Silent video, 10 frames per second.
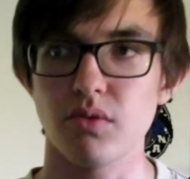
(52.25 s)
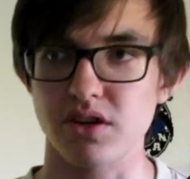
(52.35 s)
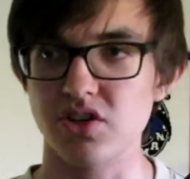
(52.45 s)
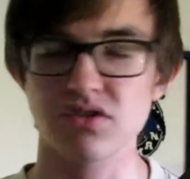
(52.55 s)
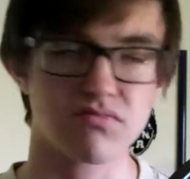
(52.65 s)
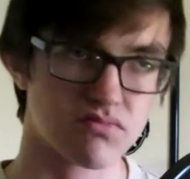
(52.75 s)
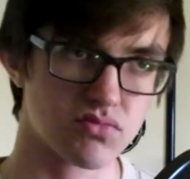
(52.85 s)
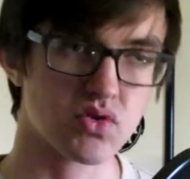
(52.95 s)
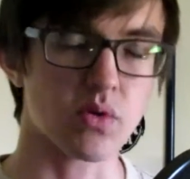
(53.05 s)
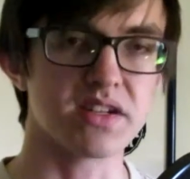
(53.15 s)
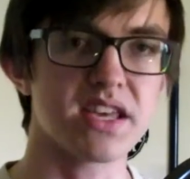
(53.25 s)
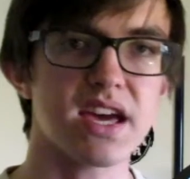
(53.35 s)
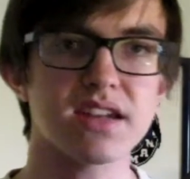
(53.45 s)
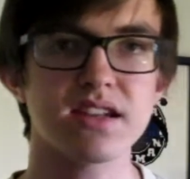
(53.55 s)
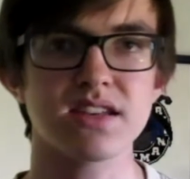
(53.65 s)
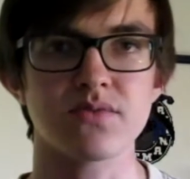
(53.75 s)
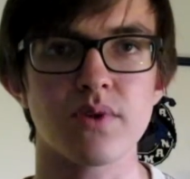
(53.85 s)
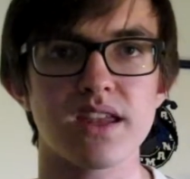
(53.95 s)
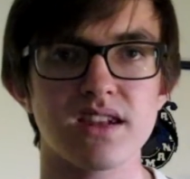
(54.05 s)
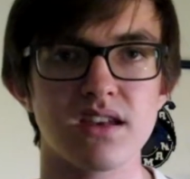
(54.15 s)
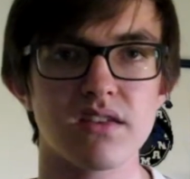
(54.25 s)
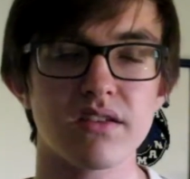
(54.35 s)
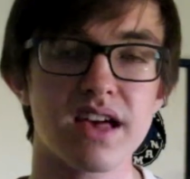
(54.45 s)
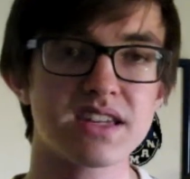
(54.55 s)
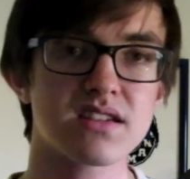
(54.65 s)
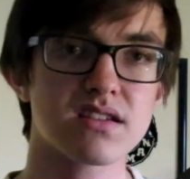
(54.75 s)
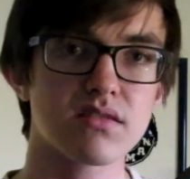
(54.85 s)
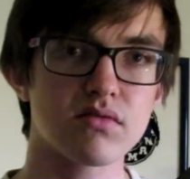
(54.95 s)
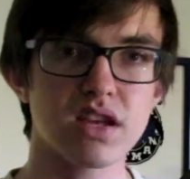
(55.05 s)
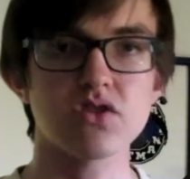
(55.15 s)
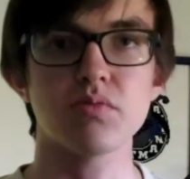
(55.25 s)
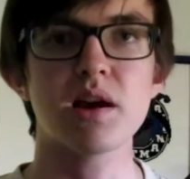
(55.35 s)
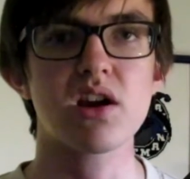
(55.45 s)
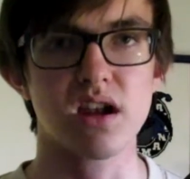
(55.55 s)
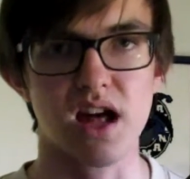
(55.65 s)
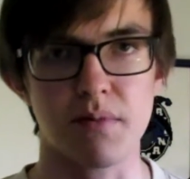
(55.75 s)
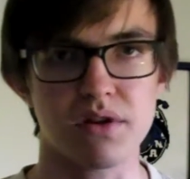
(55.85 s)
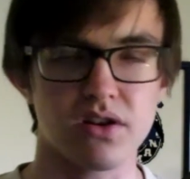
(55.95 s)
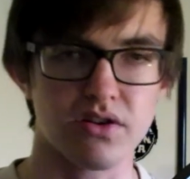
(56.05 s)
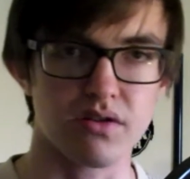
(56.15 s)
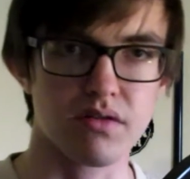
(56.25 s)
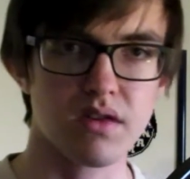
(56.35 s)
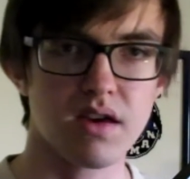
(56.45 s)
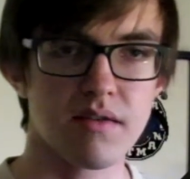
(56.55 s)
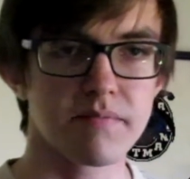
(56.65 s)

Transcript: which, towards the end, is when the last glacial period happened on Earth.